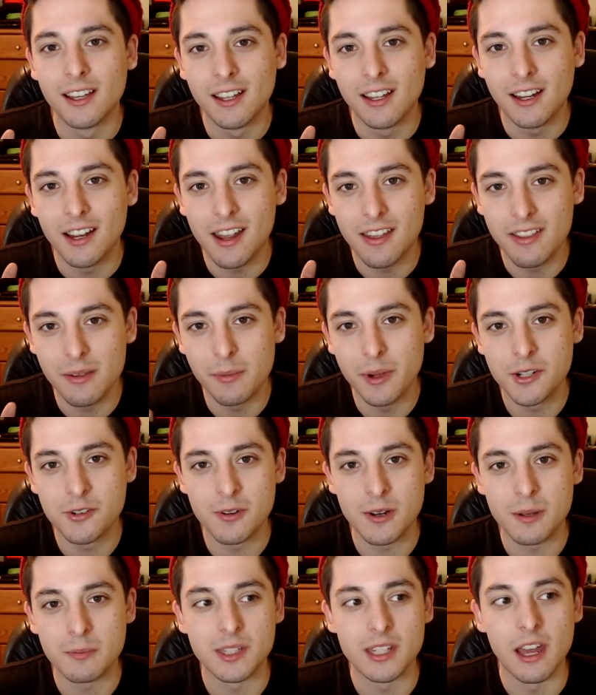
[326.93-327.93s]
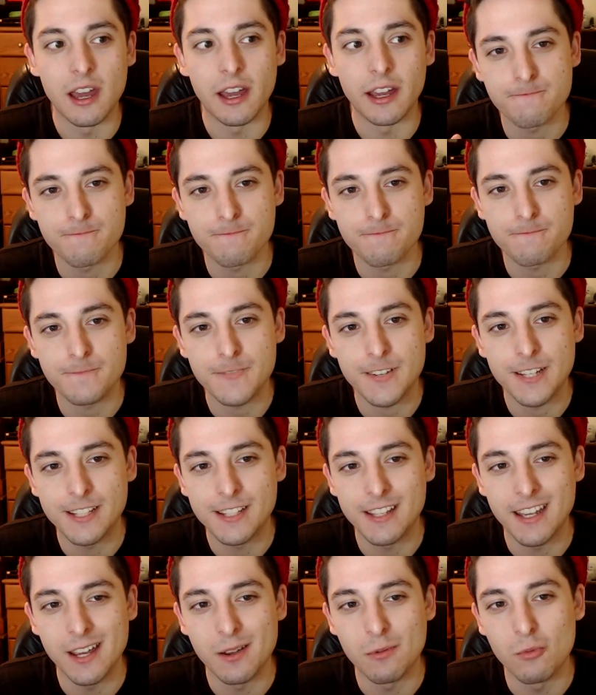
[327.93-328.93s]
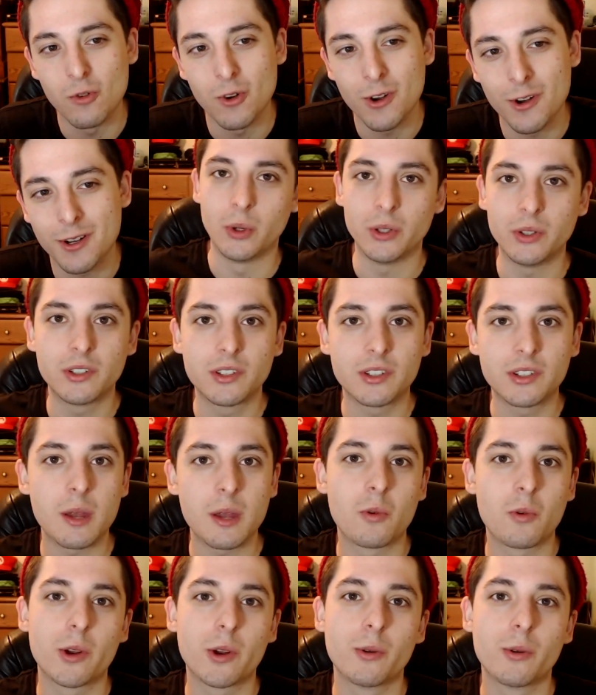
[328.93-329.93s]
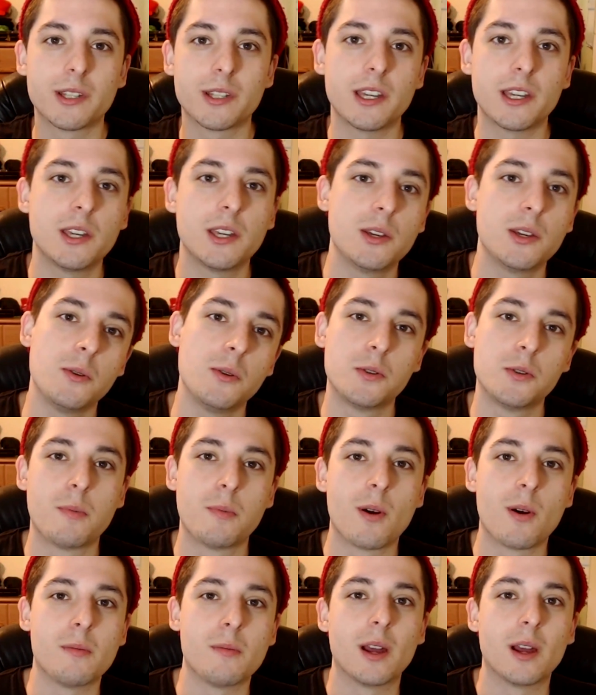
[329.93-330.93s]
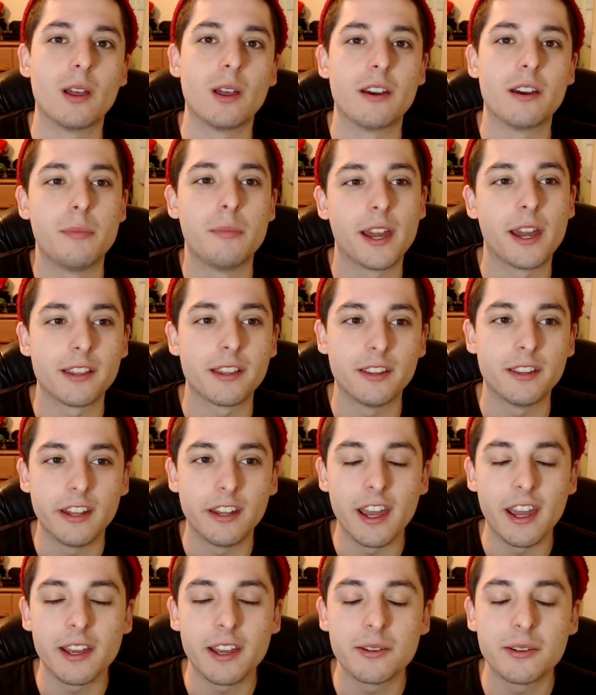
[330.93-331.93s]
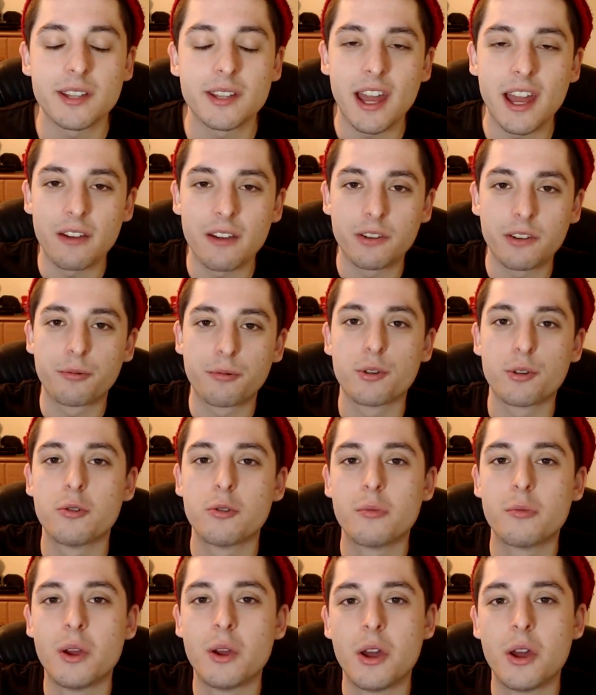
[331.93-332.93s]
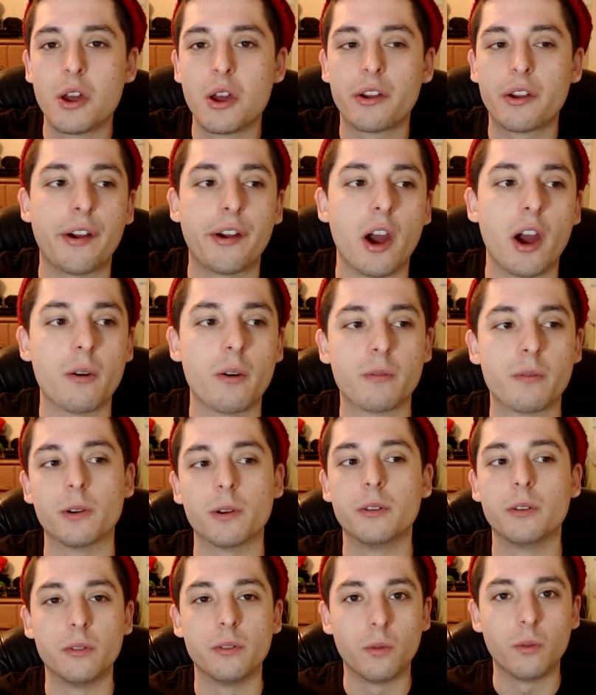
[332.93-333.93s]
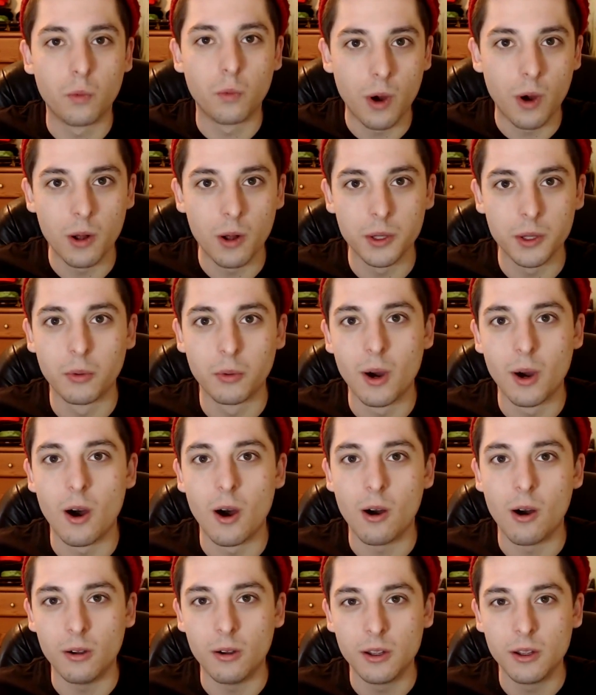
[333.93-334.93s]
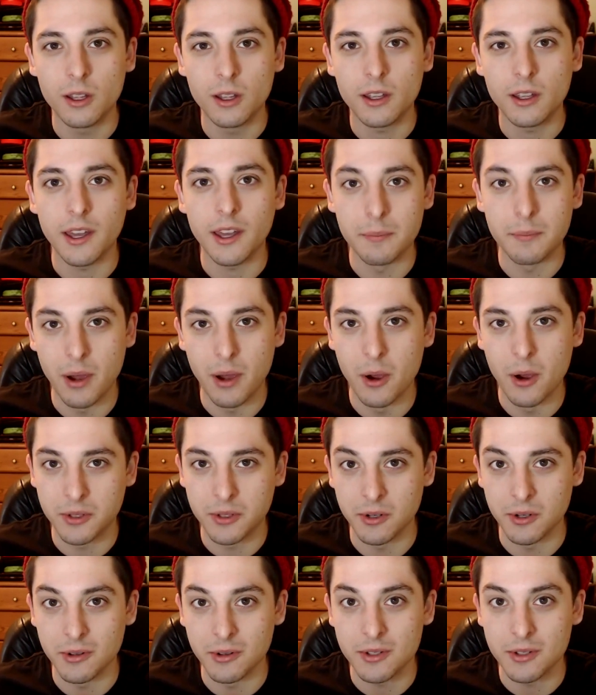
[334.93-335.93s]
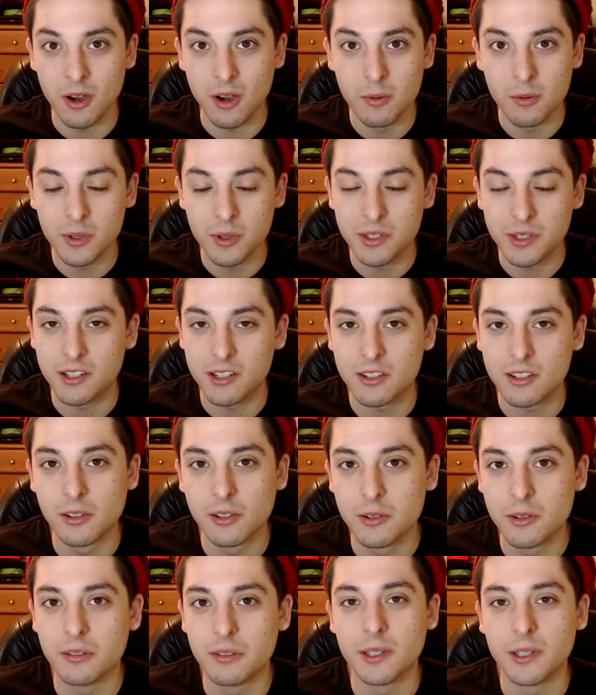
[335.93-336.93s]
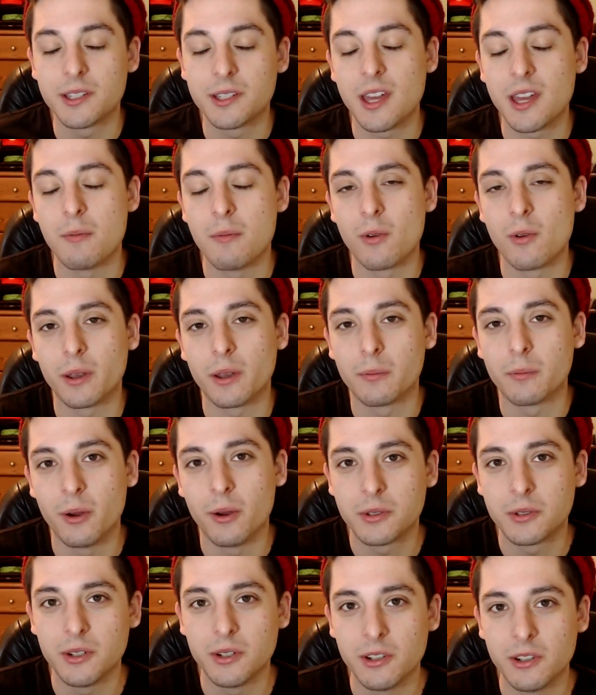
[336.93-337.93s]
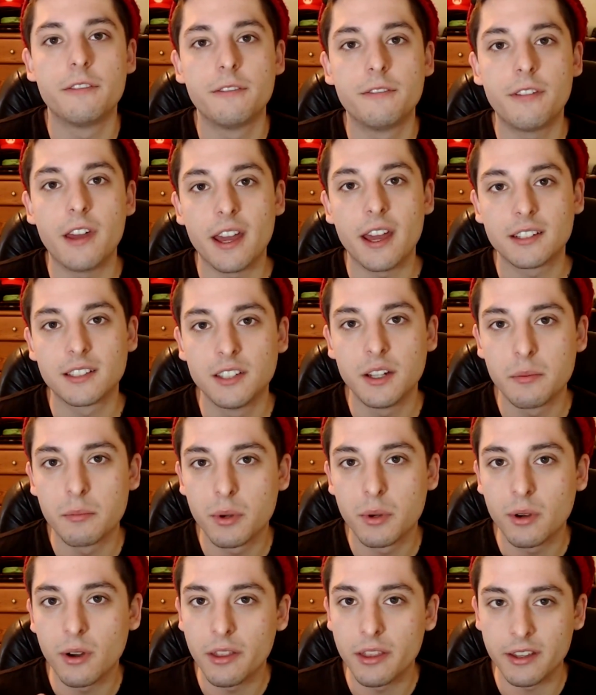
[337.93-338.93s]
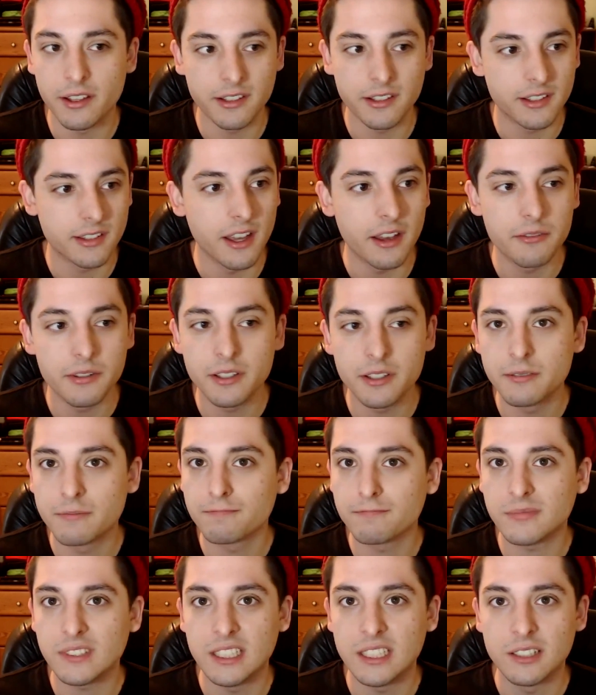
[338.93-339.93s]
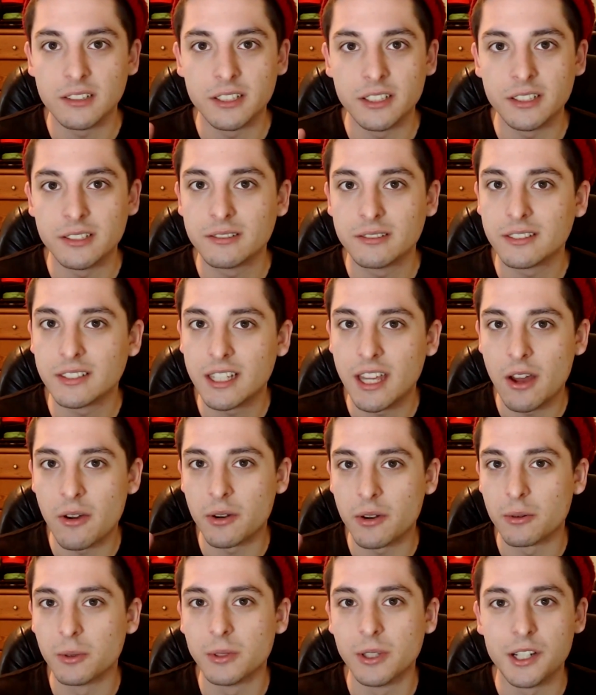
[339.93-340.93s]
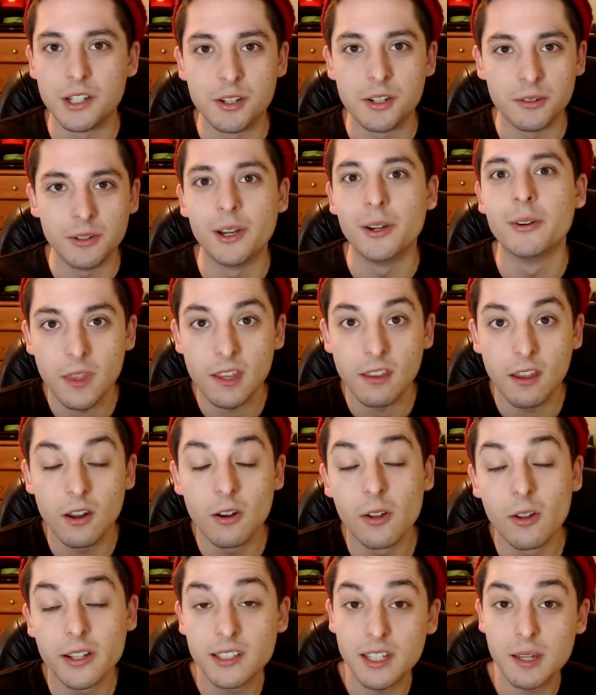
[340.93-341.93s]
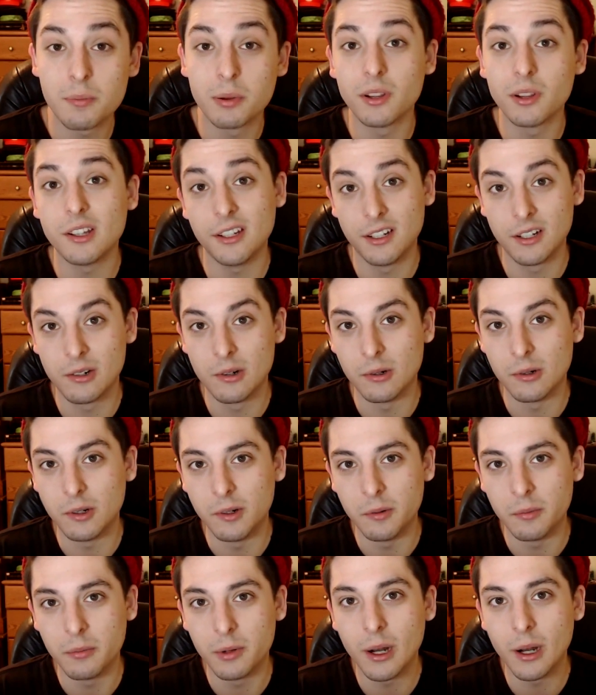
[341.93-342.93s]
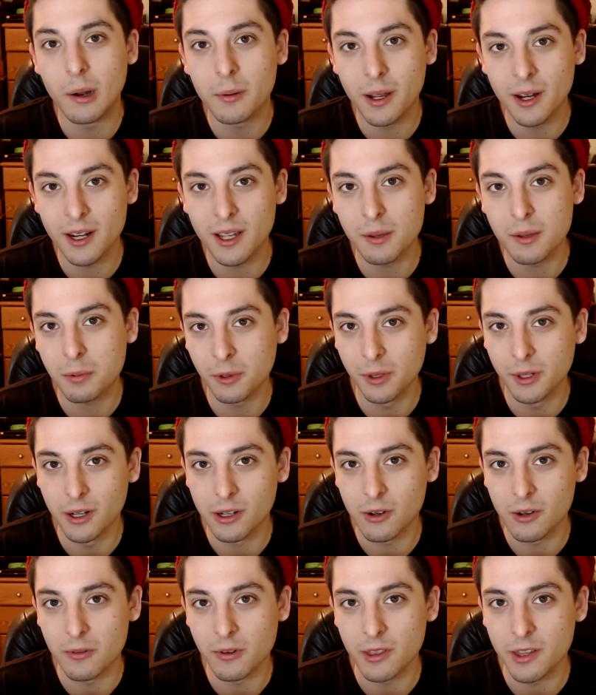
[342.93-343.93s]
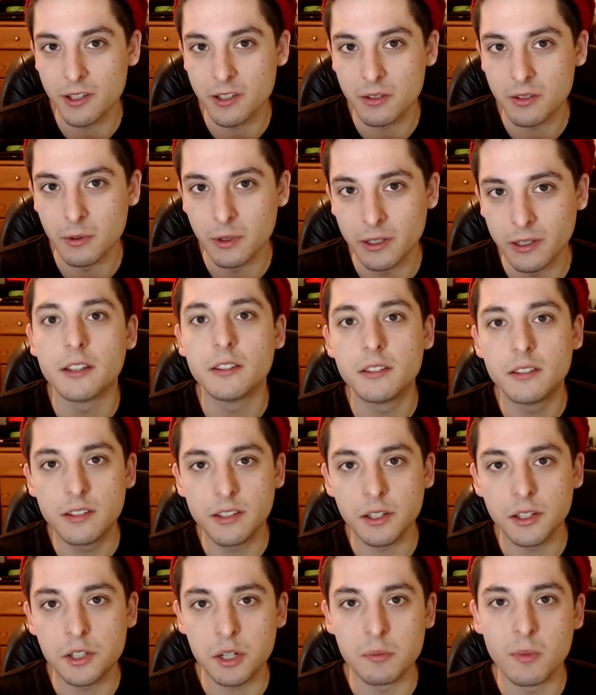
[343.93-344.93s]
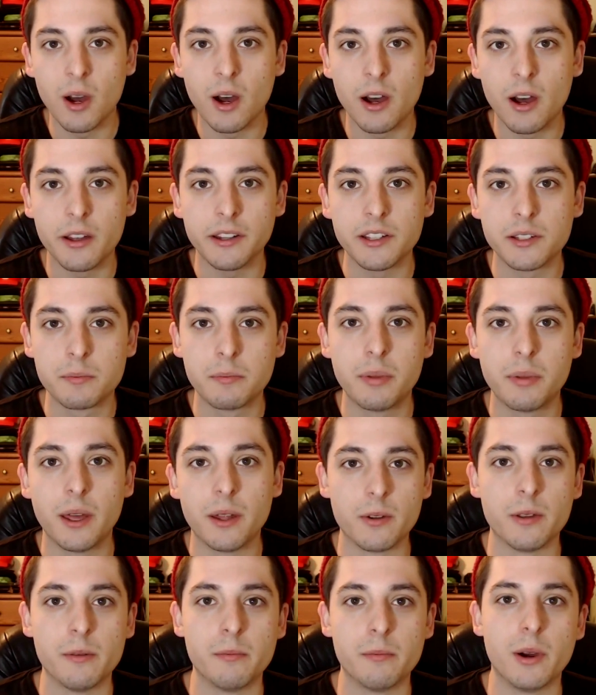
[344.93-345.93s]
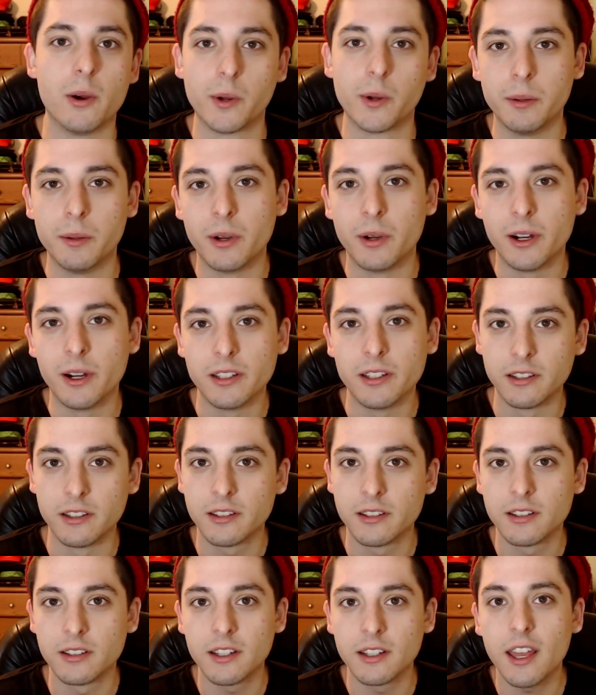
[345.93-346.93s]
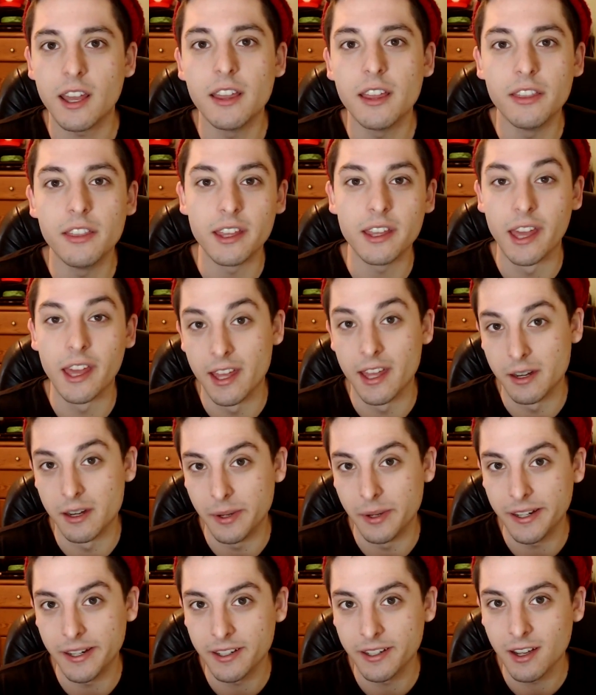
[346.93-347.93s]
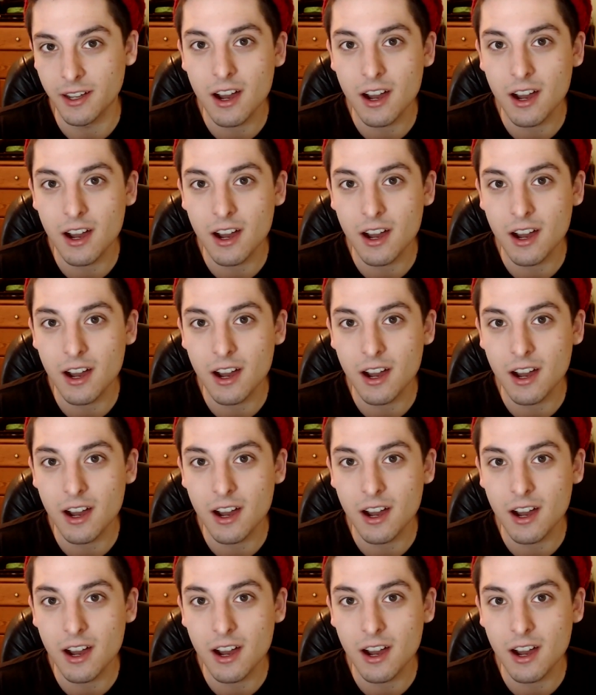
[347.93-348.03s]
And then my dreams died. Damn work. Skateboarding was a huge part of my life back in the day. I used to have a room covered, wall to wall, in posters, almost exclusively skateboarding posters. Fact number, I think 7, I don't know, the counter will let you know. I don't like to get political, but I'm gonna get political for this one. Digimon is better than Pokemon in the anime.